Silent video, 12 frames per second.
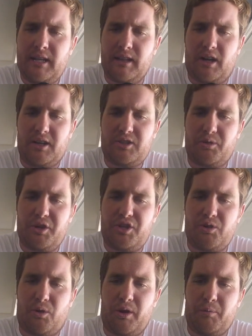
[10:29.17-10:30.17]
Long story
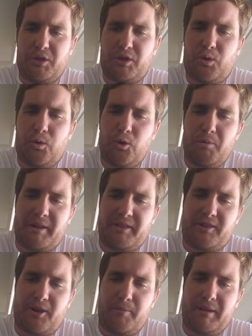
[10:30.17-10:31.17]
short, what's cool about
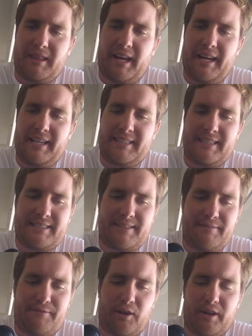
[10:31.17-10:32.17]
the Tournament Lite is it's,
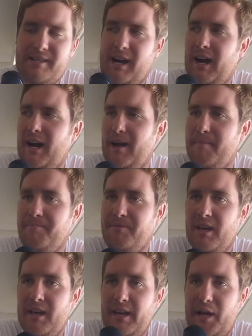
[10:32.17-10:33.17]
for a time,
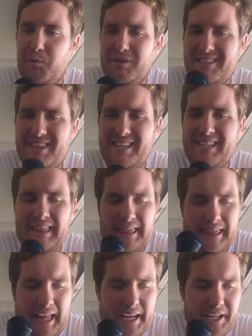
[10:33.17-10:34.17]
it was the
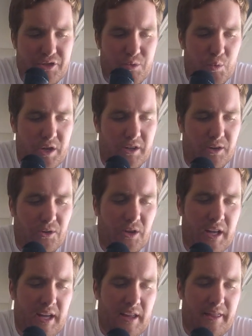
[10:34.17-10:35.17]
lightest
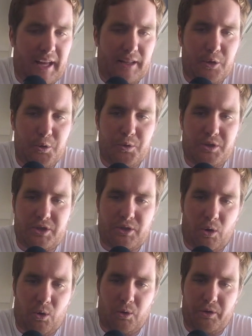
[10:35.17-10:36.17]
reel that LEWS
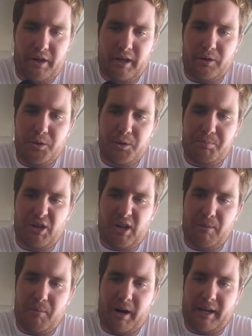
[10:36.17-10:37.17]
sold, that LEWS put
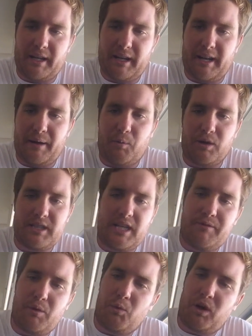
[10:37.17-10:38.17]
on the market, and it wasn't
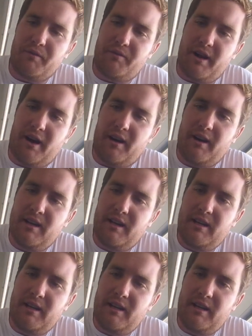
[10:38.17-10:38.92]
even one of their,